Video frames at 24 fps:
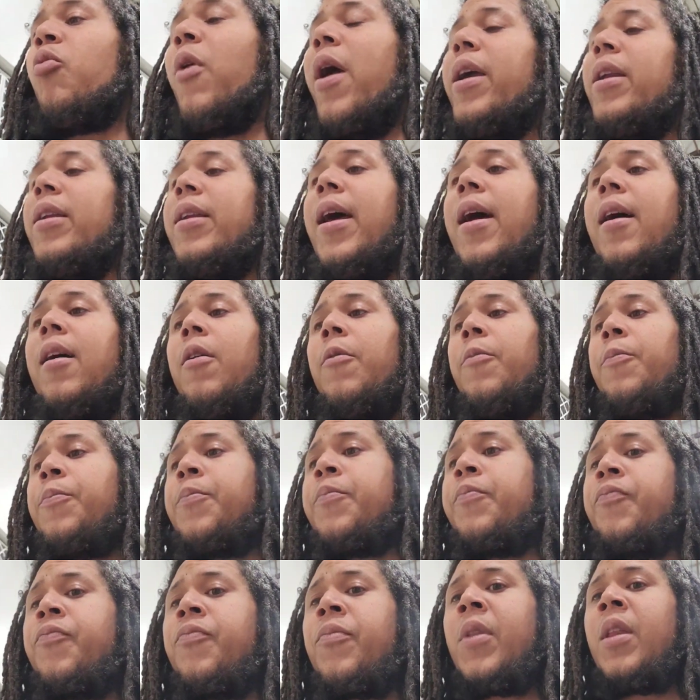Right now,
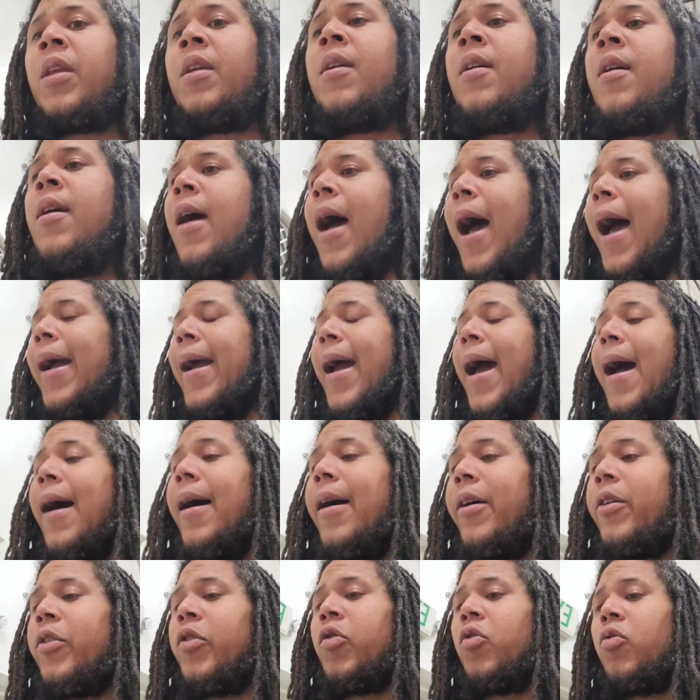I
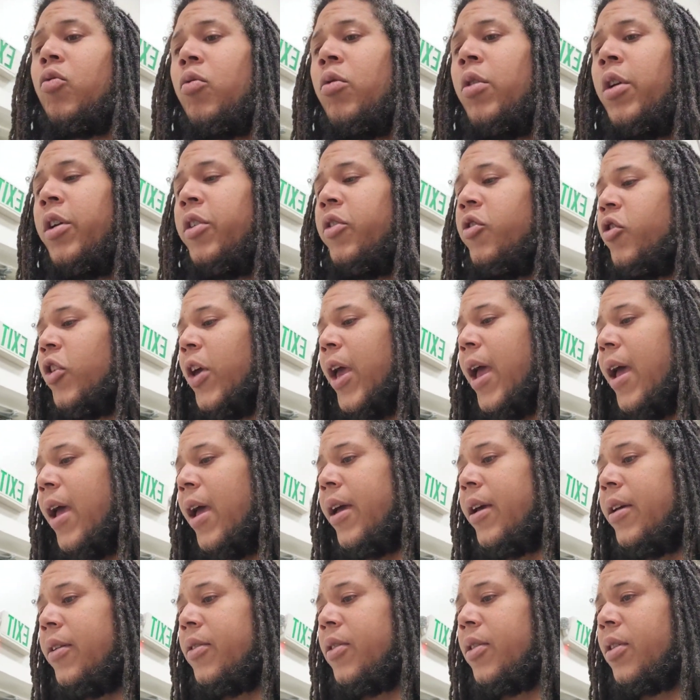got Hustle,
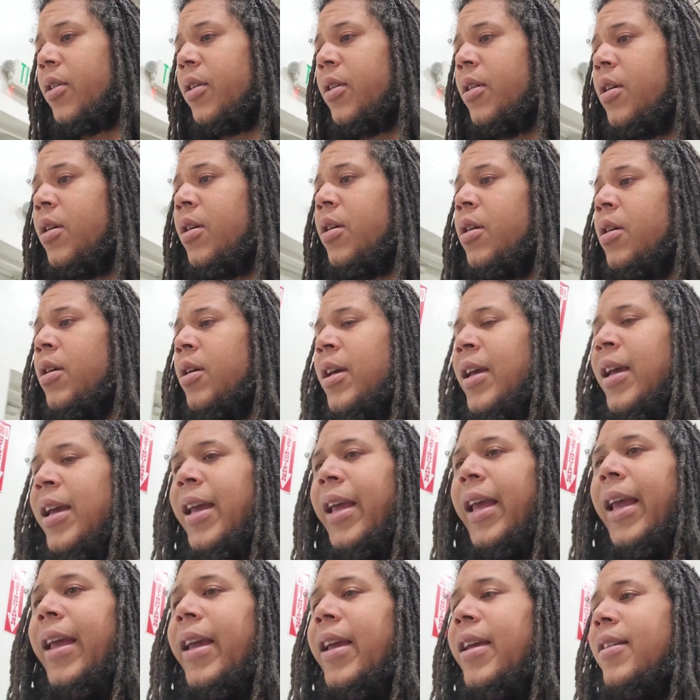Jaz,
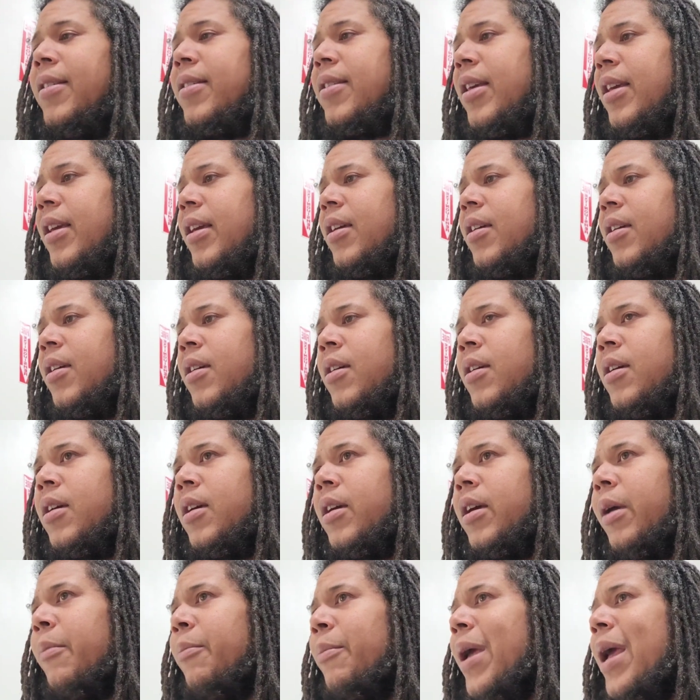Eazy,
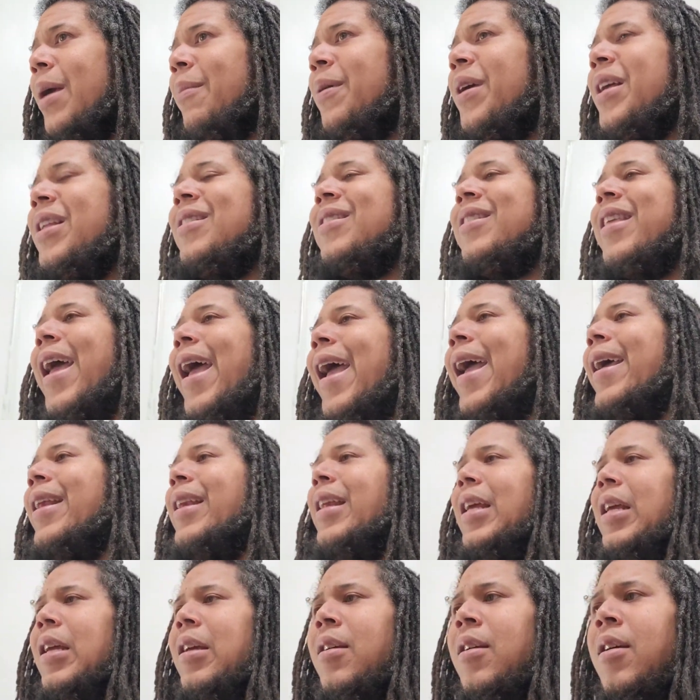and maybe
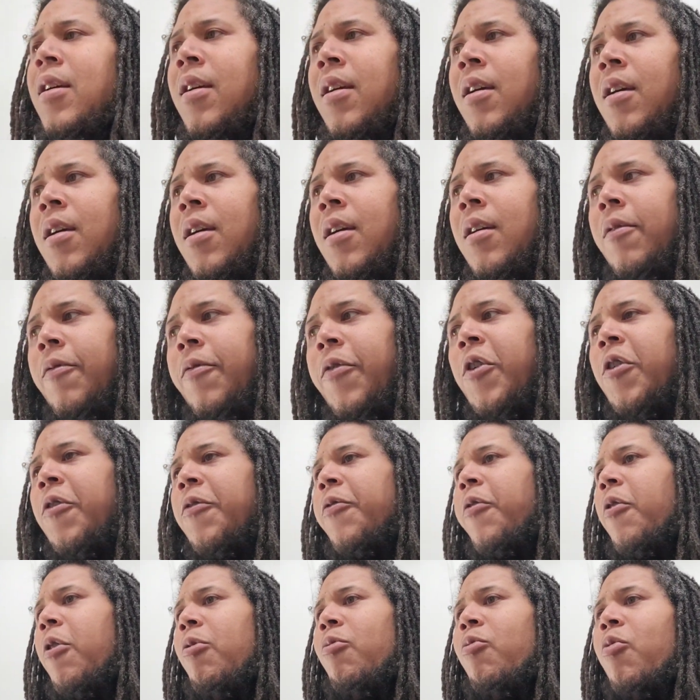Danny for the
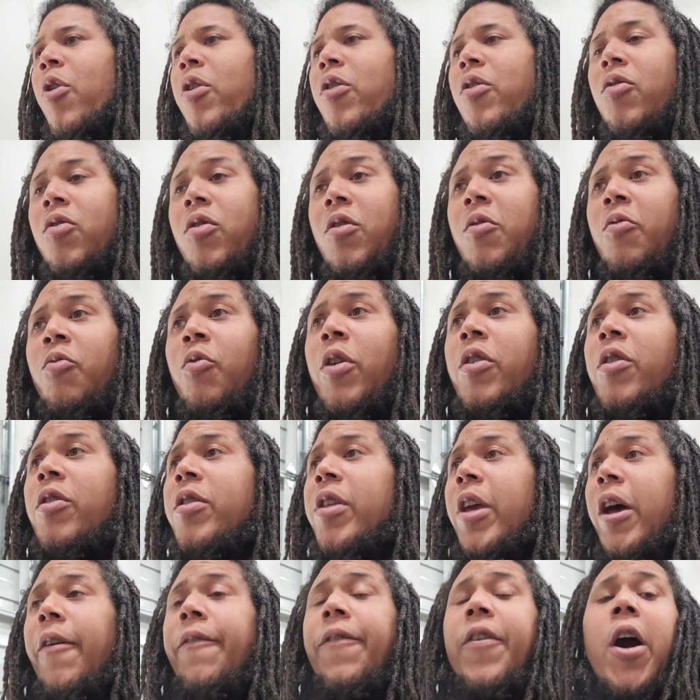front
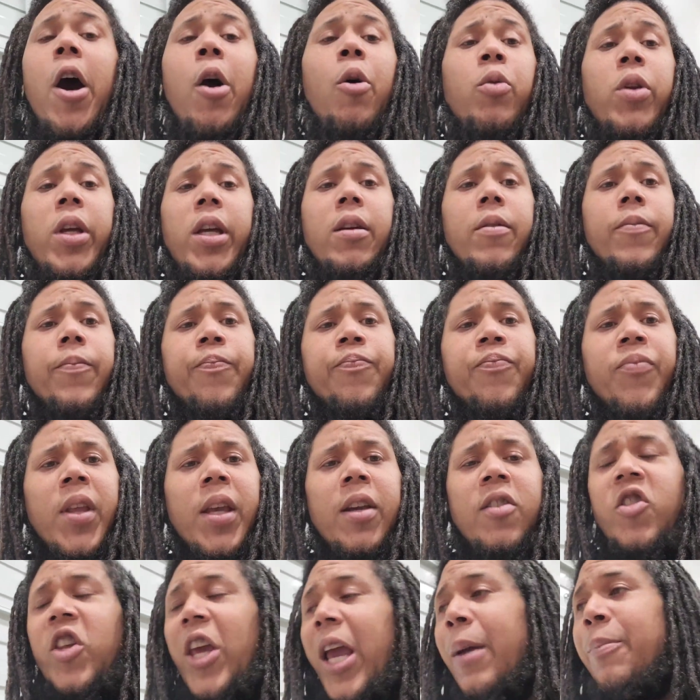runners of COTY
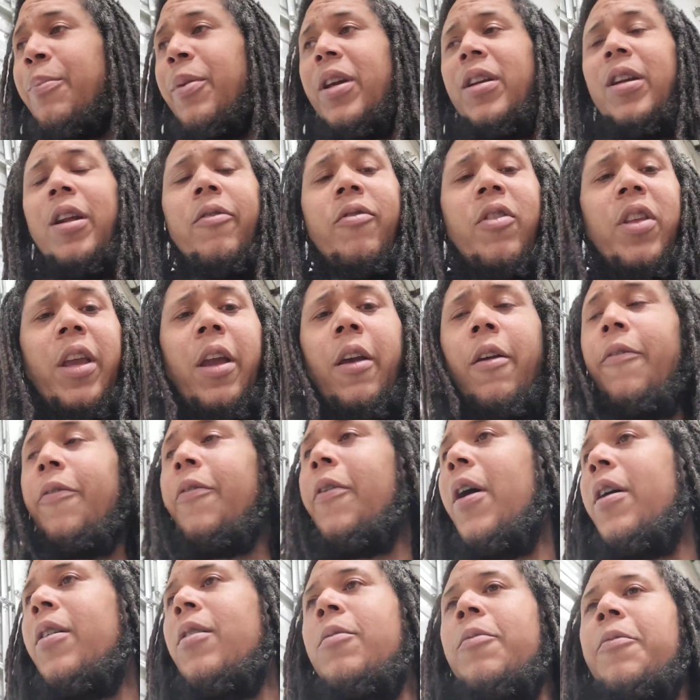champion of the year.
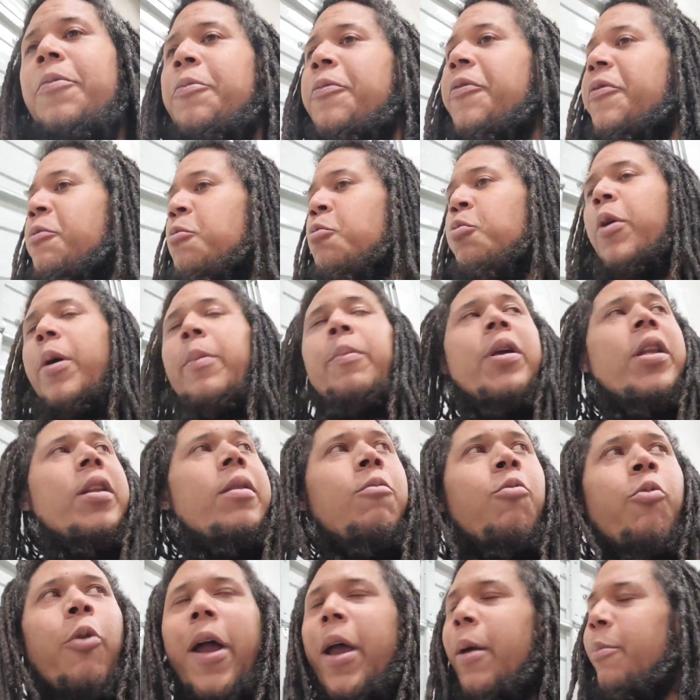Fuck
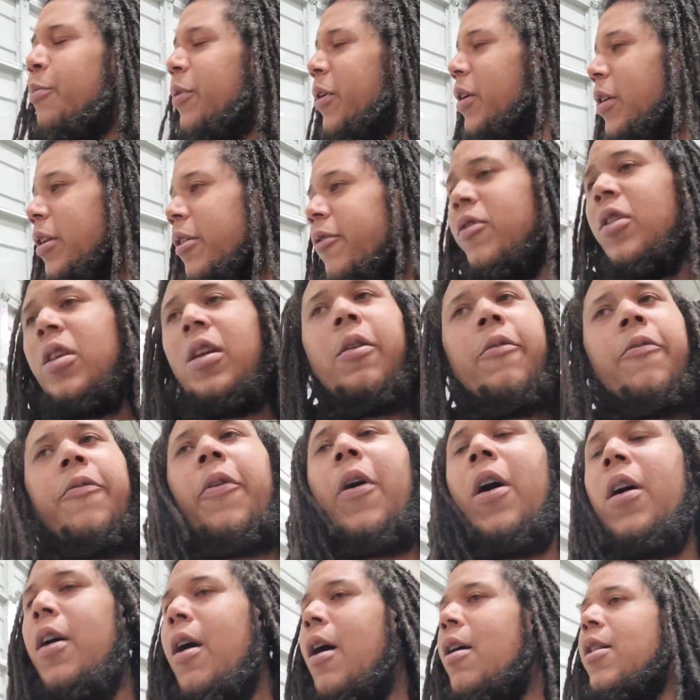women champion of the year.
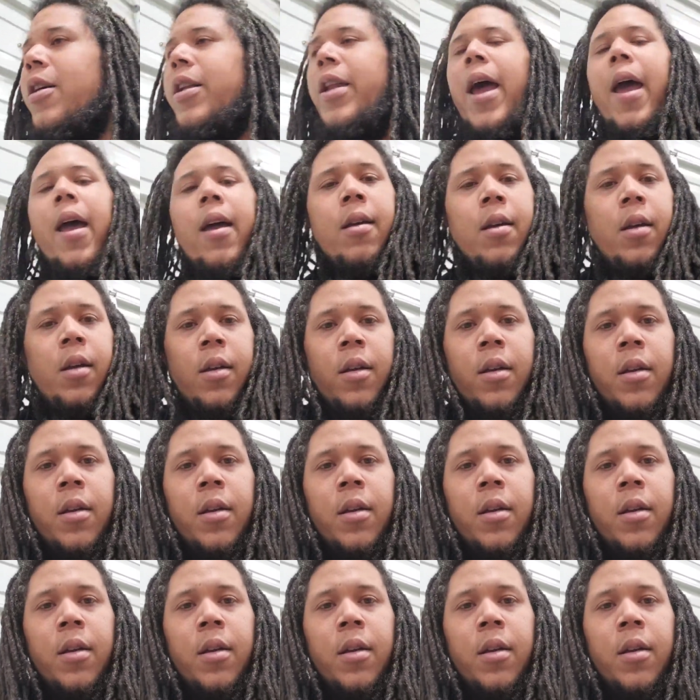Fuck all of that.